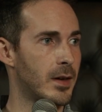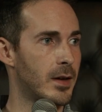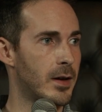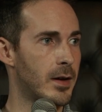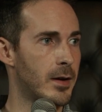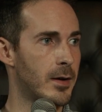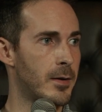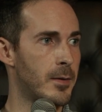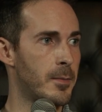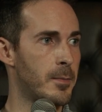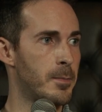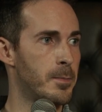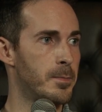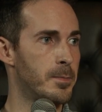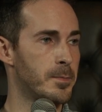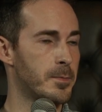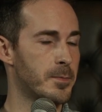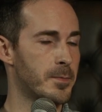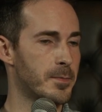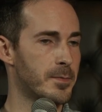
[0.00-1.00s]

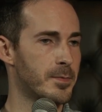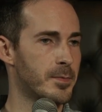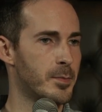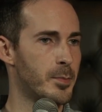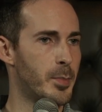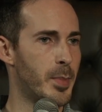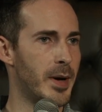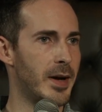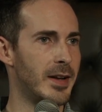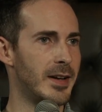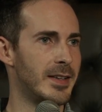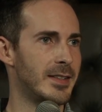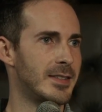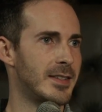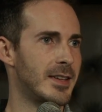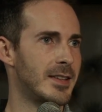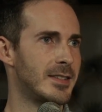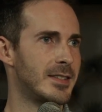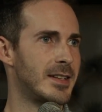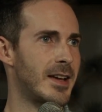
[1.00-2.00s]
But
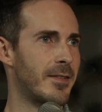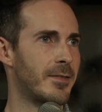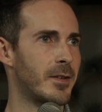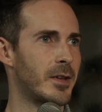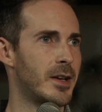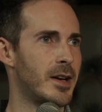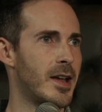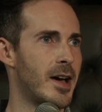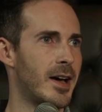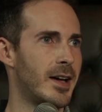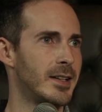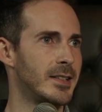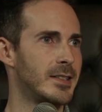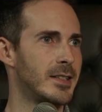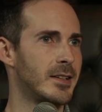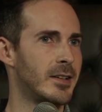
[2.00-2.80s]
it's definitely not